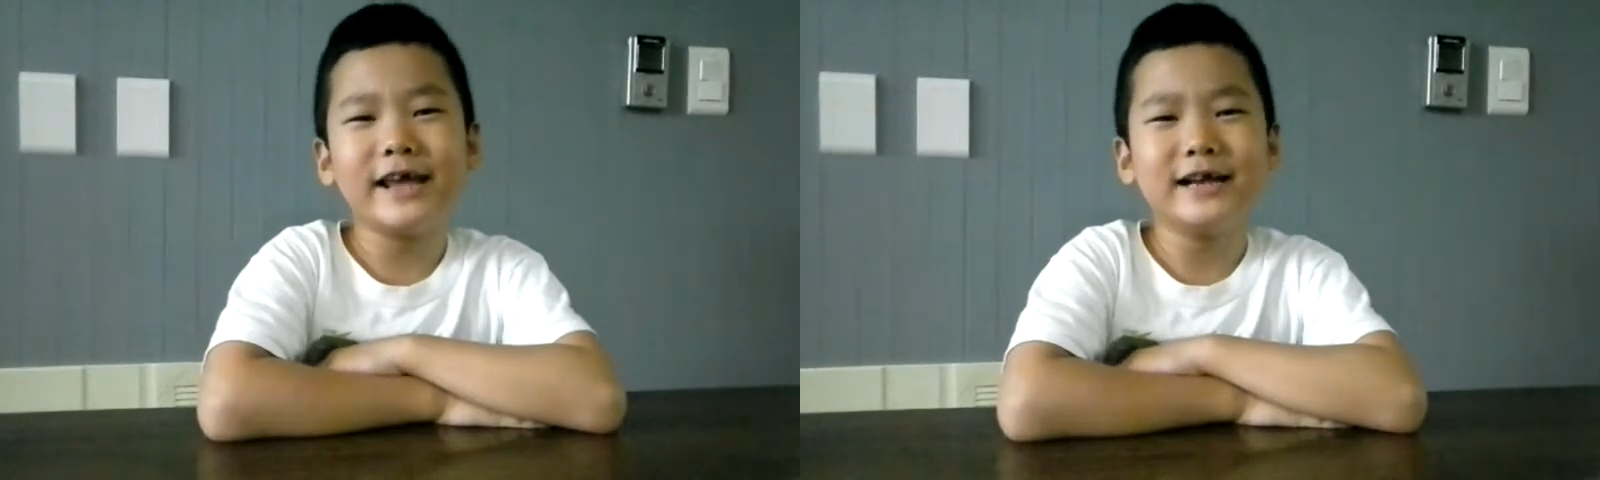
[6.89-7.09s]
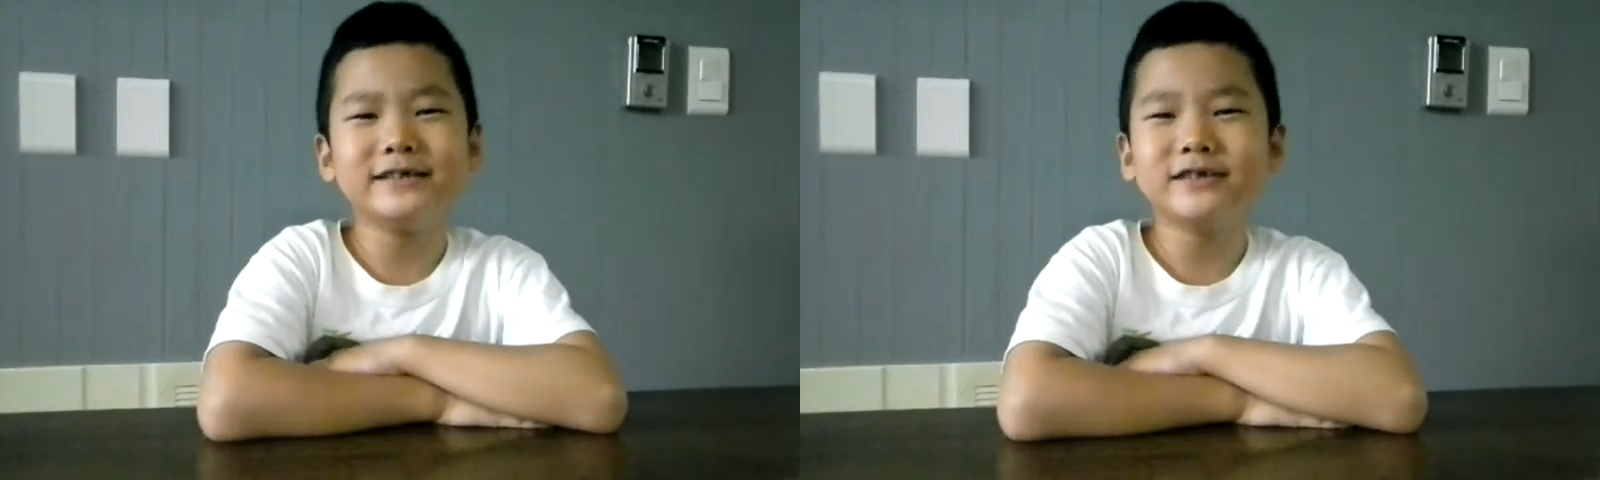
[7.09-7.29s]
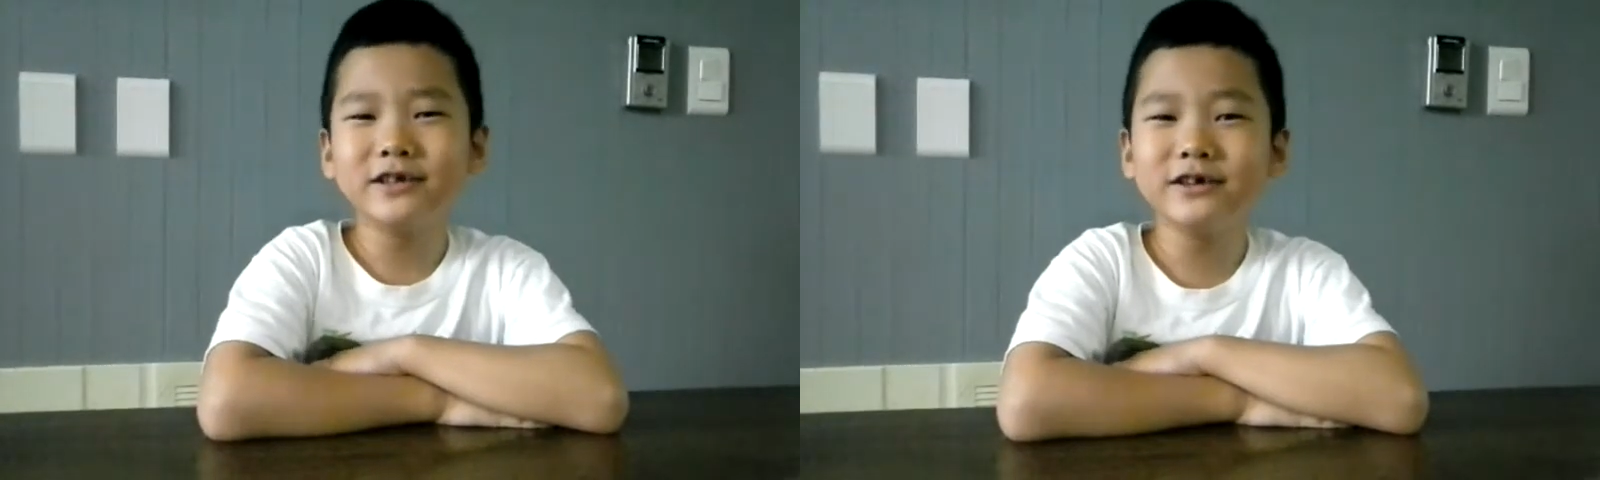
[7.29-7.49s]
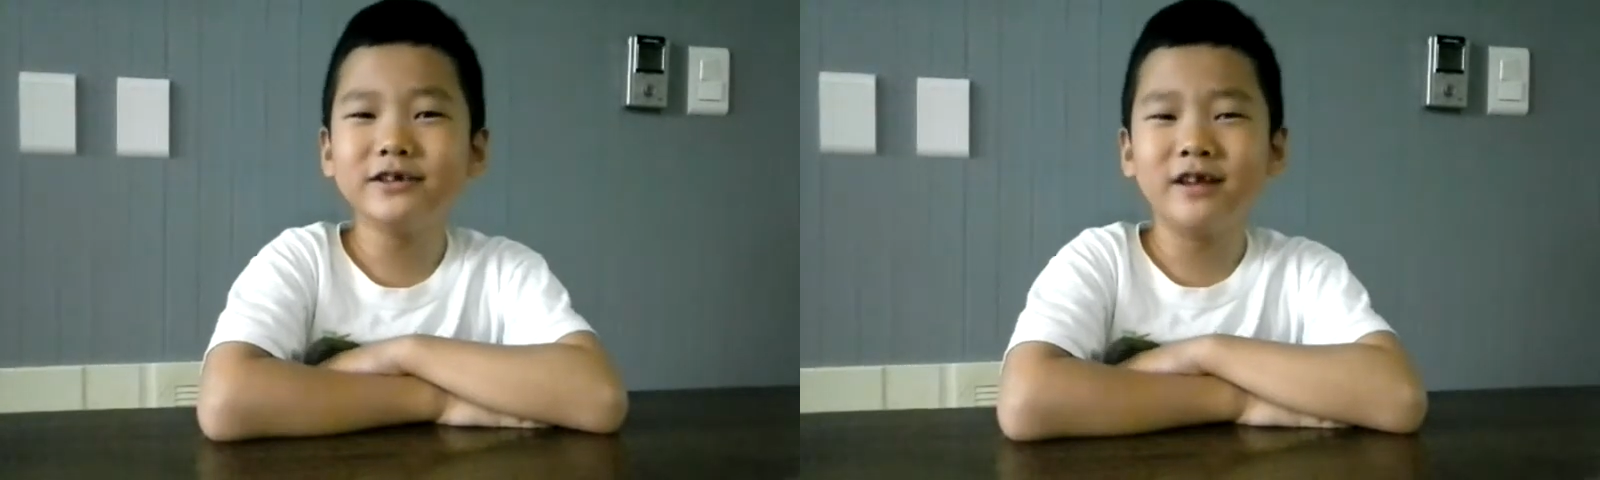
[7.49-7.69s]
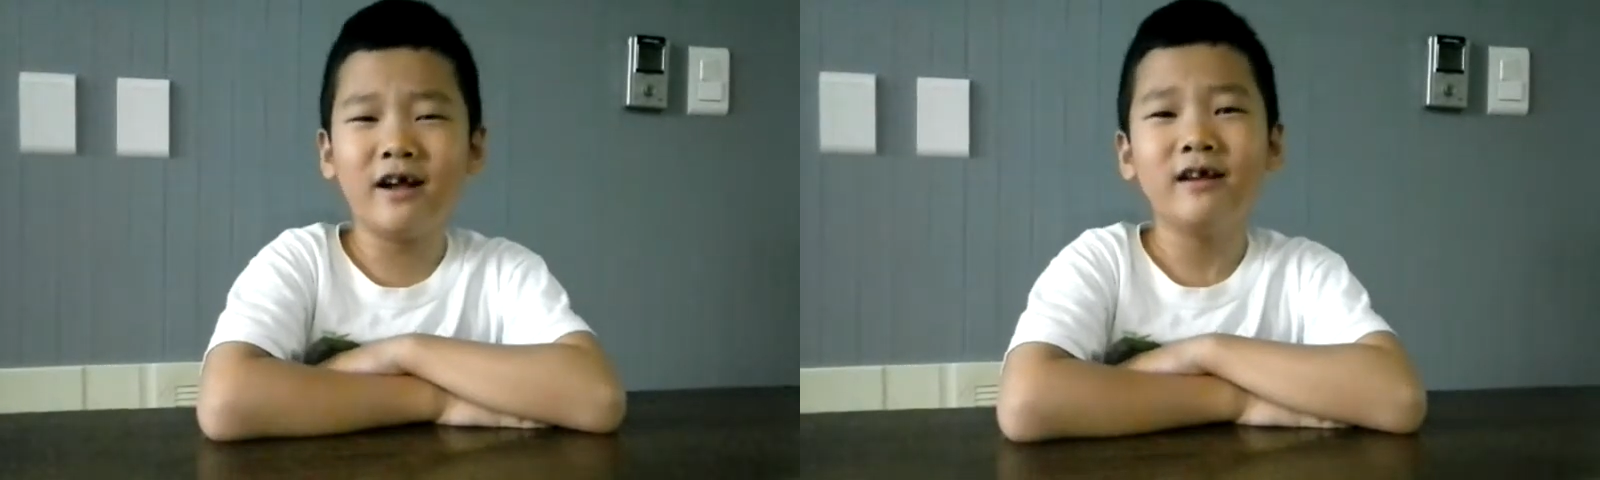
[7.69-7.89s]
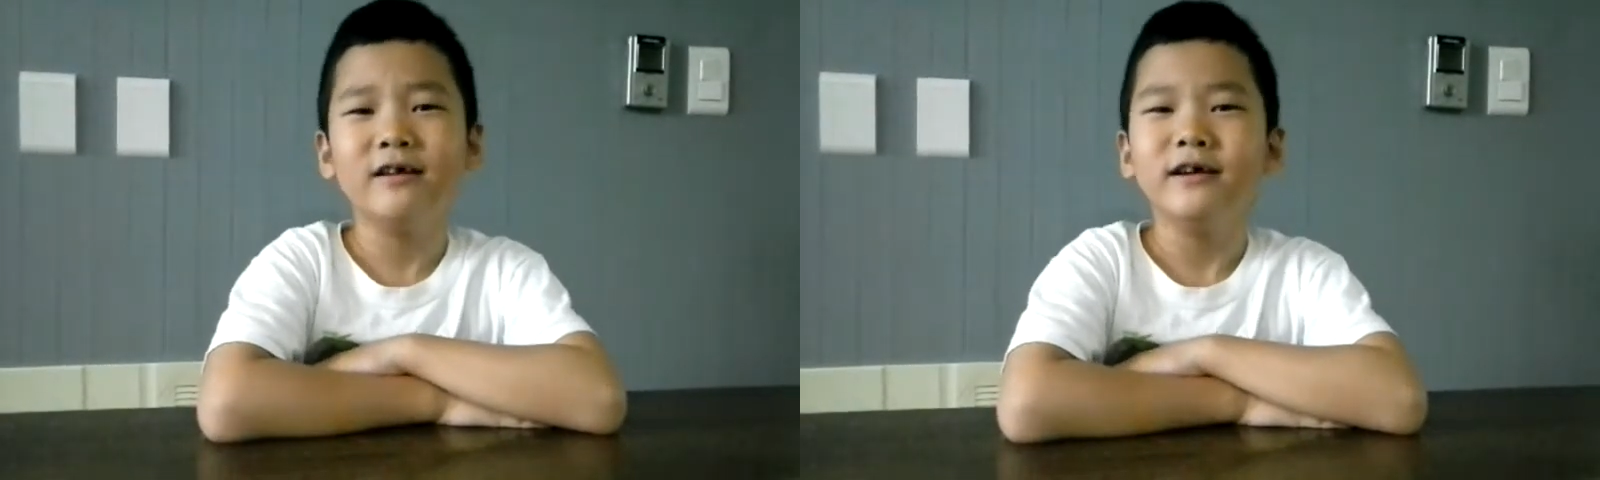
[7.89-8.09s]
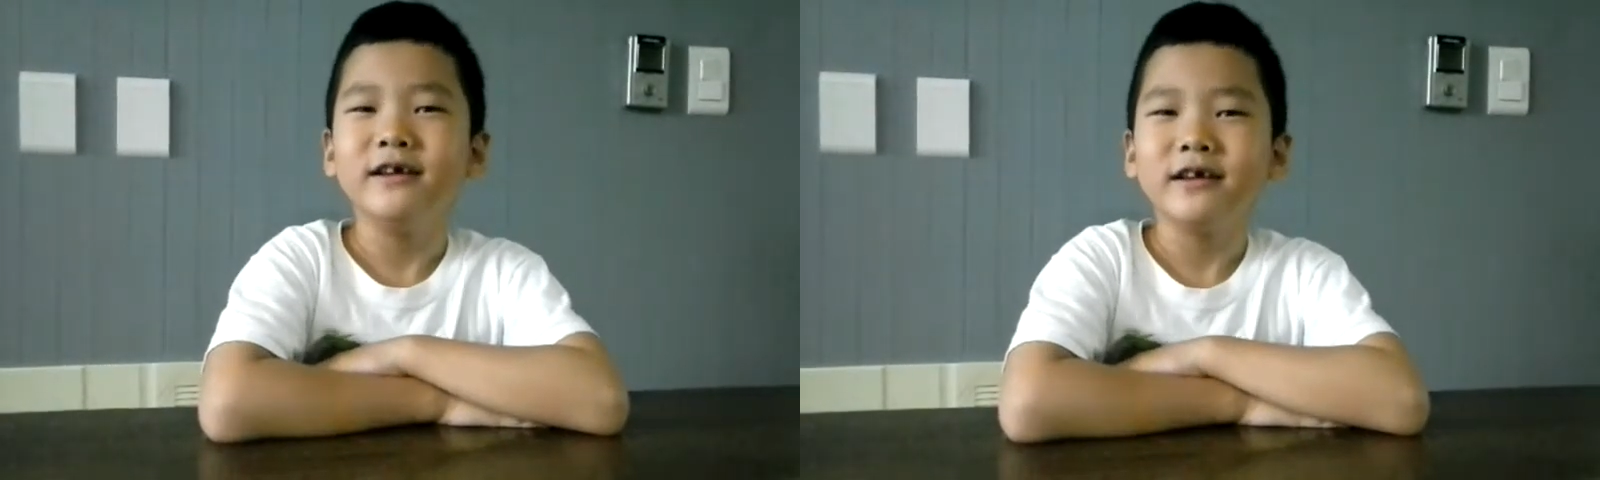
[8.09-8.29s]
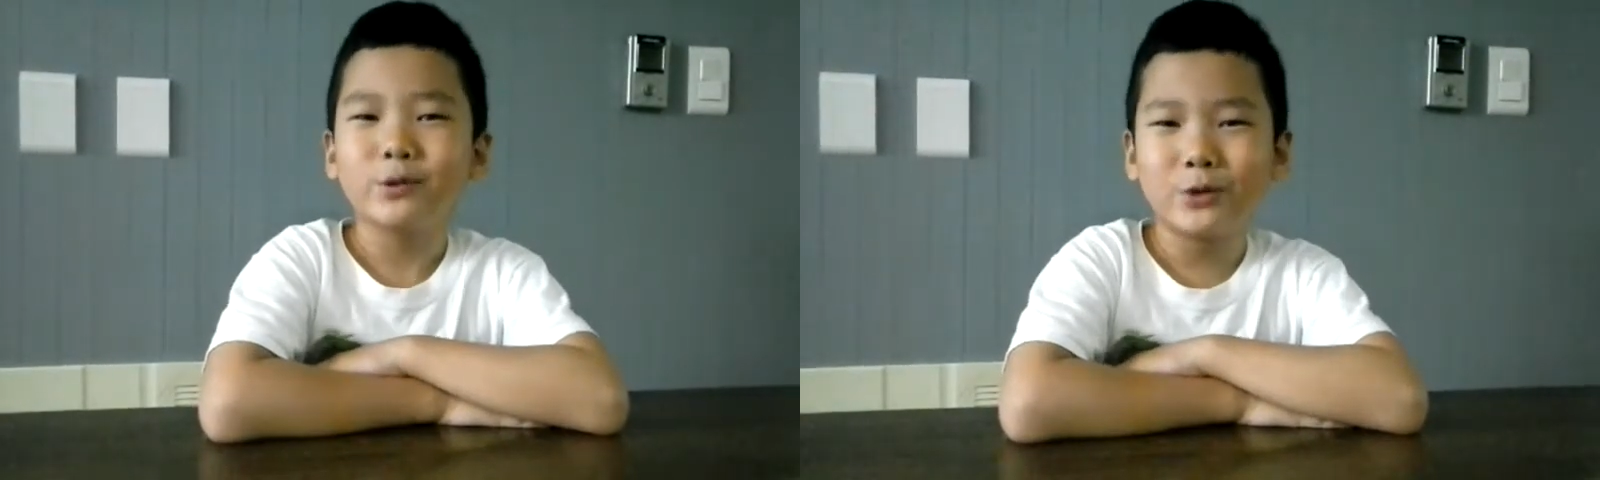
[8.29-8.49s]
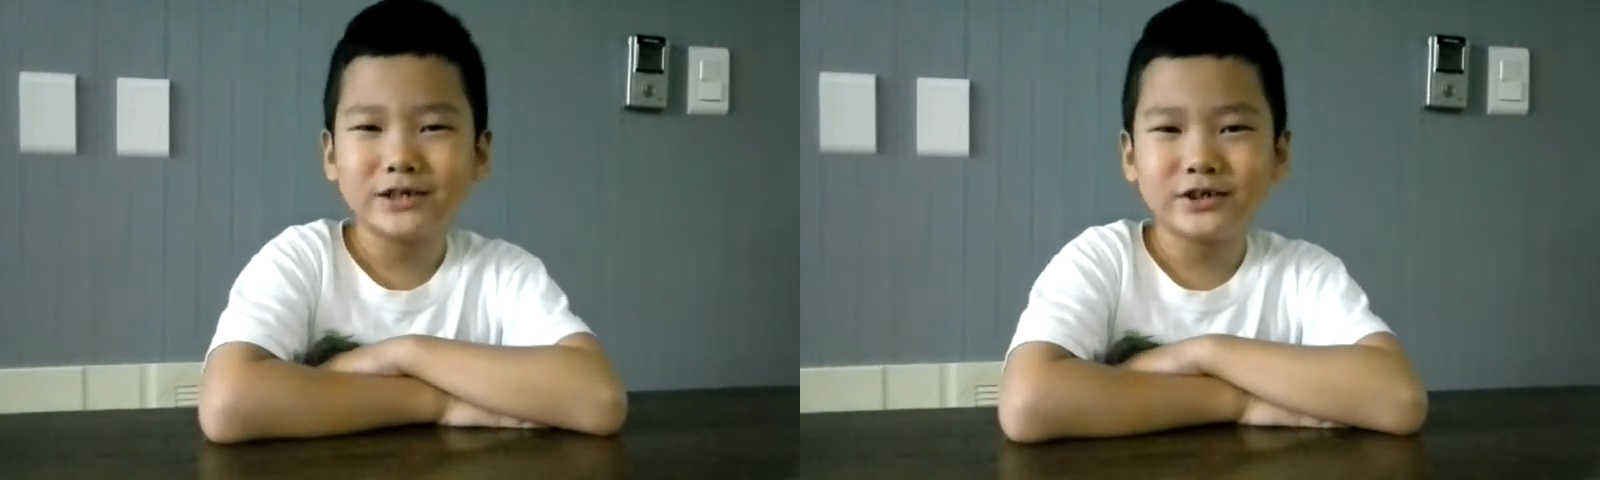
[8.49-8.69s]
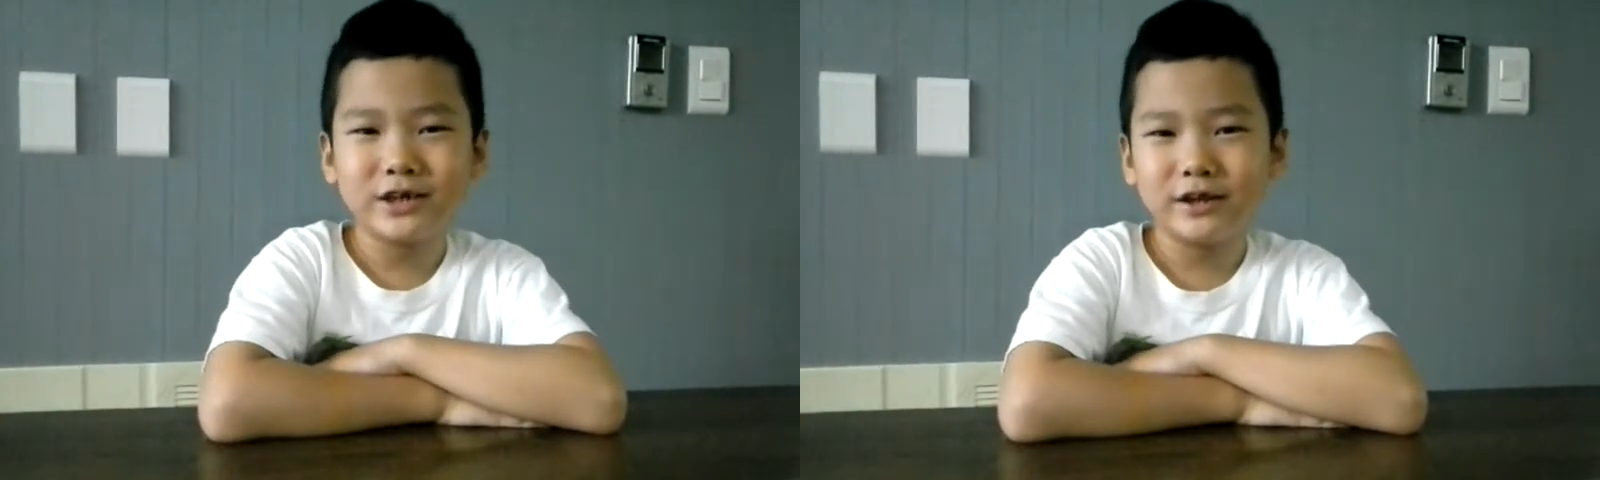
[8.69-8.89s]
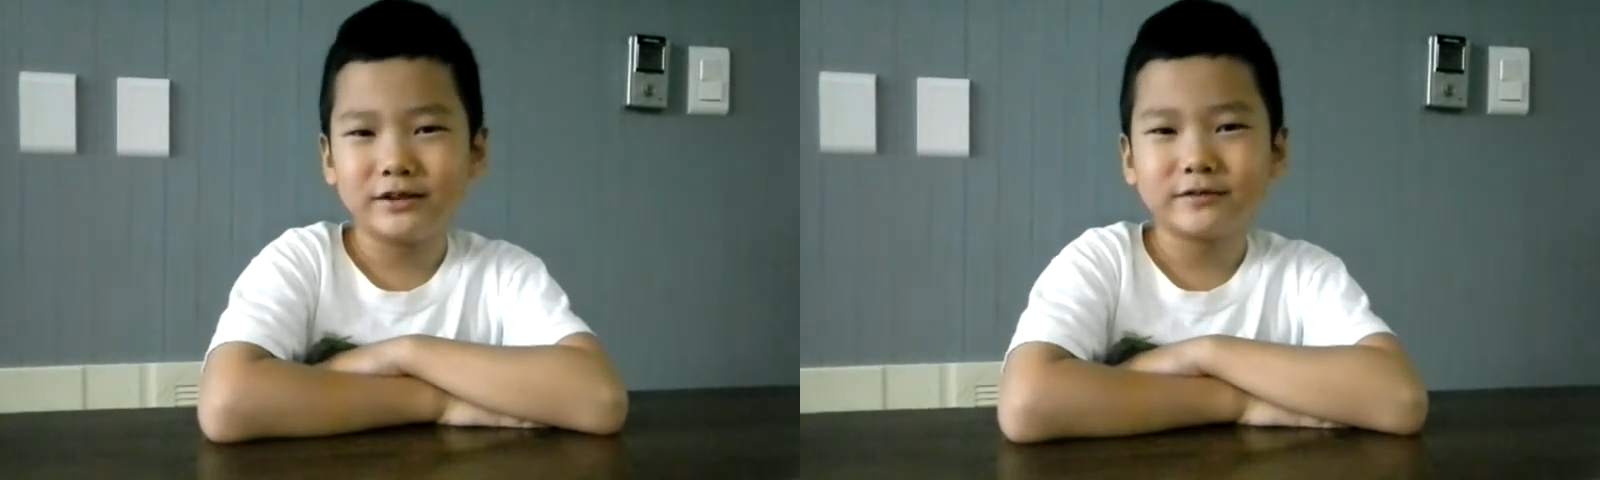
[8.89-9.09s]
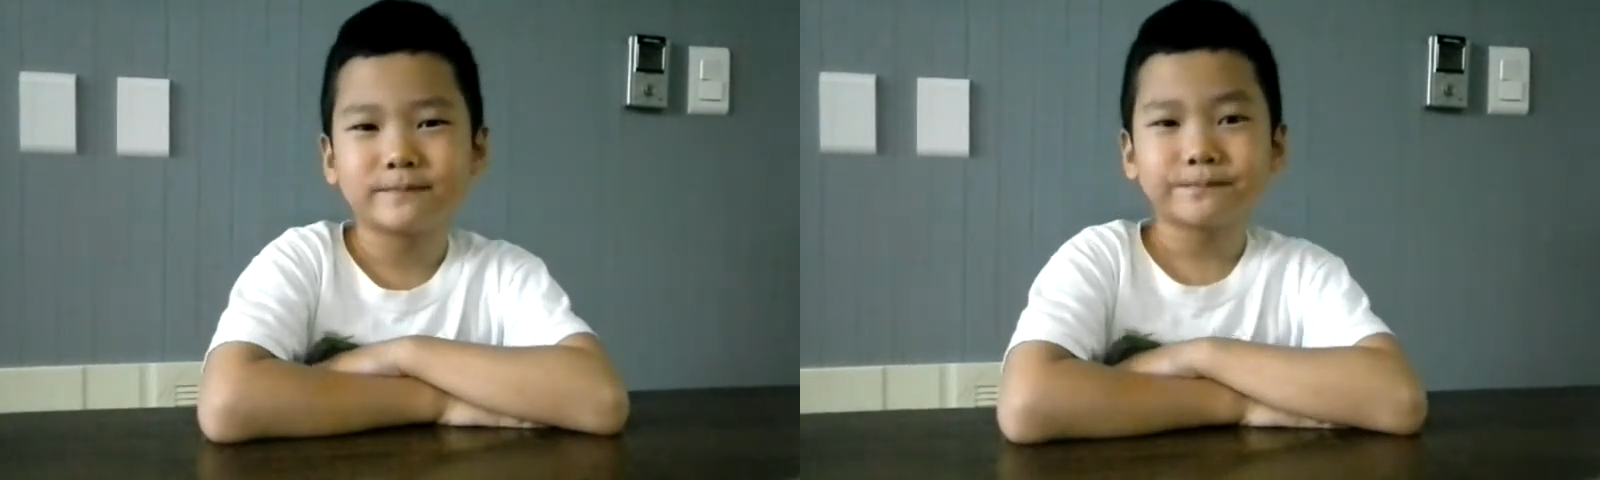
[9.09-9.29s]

answer the question.